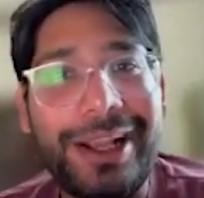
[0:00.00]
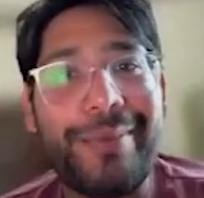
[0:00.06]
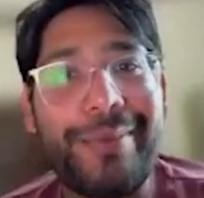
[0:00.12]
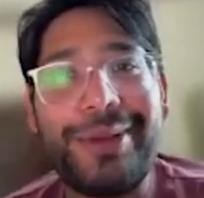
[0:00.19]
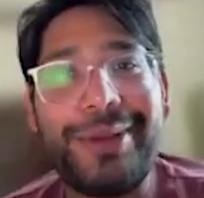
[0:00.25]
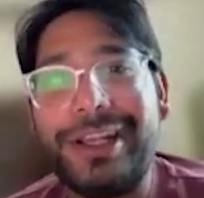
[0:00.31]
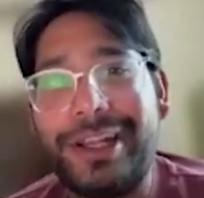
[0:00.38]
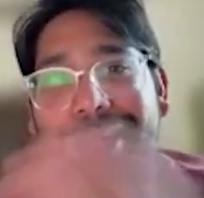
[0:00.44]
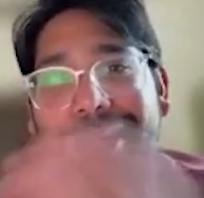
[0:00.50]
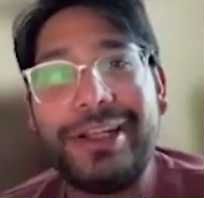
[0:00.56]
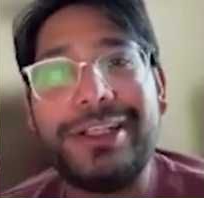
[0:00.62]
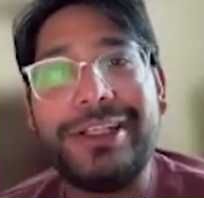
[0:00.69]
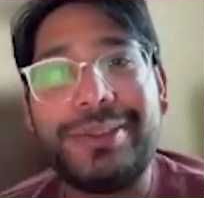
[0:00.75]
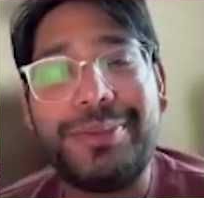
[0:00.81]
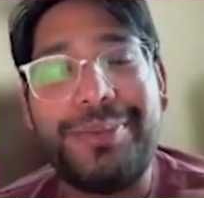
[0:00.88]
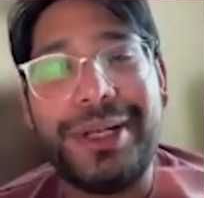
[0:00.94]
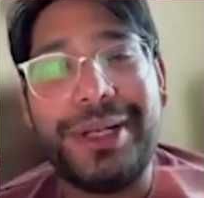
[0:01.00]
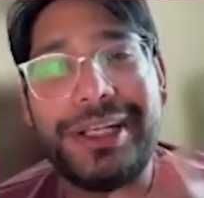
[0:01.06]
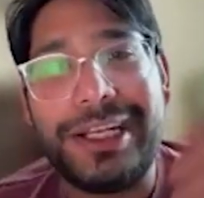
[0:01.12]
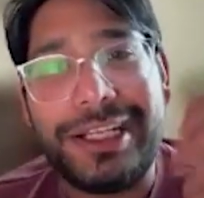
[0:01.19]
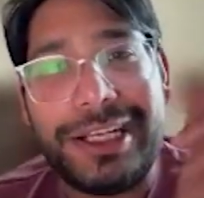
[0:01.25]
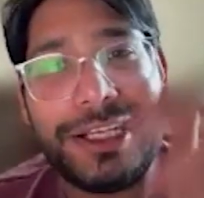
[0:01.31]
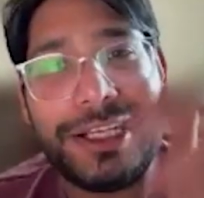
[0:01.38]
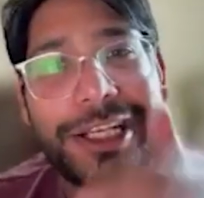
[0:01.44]
I mean, it's
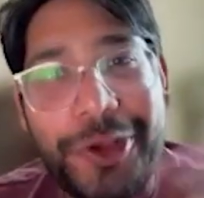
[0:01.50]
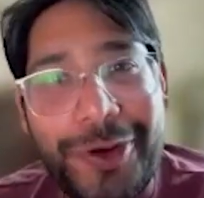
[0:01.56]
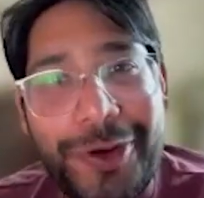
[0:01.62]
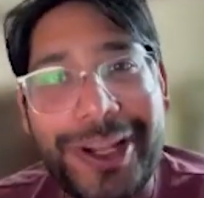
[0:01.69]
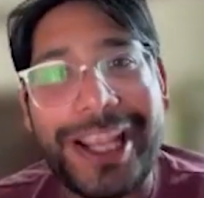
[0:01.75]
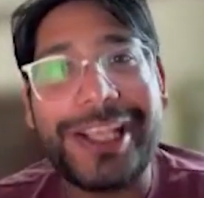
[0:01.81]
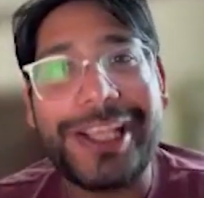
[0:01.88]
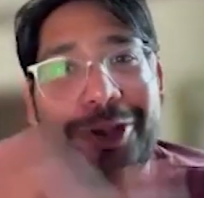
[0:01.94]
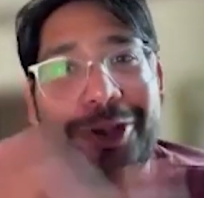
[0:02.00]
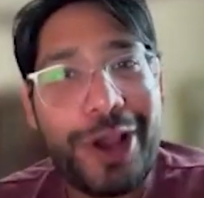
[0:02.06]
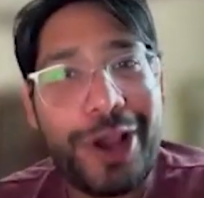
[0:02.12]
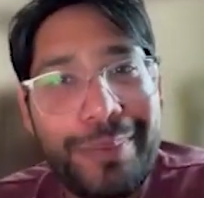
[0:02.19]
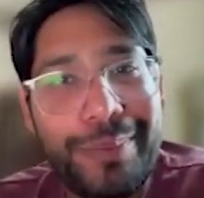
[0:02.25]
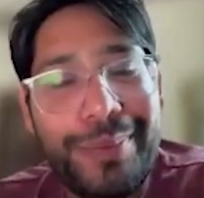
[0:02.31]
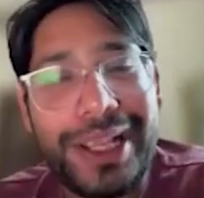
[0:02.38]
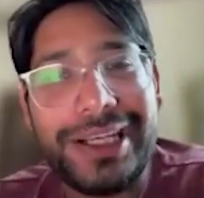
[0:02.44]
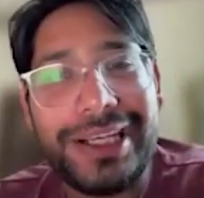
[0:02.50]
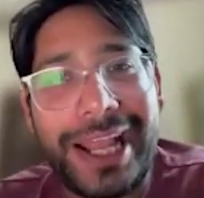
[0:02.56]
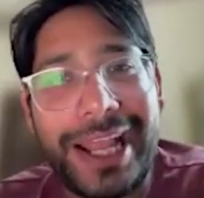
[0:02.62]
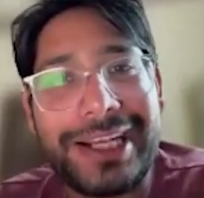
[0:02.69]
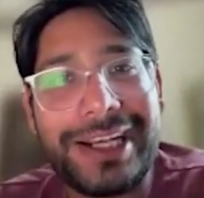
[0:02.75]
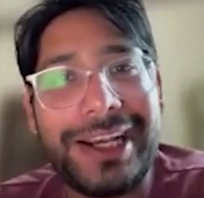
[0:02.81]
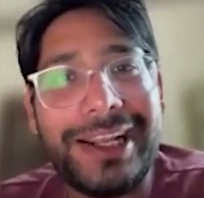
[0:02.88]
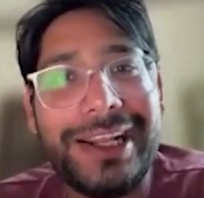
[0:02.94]
brilliant that in your case you are being
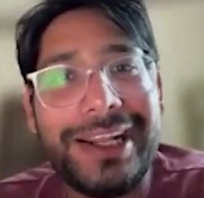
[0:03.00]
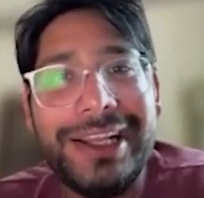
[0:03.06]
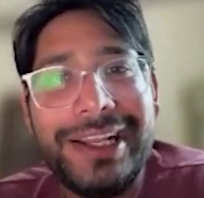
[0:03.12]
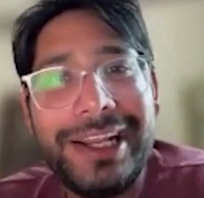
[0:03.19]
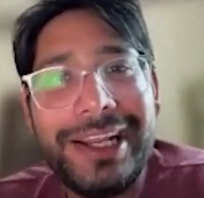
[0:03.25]
directly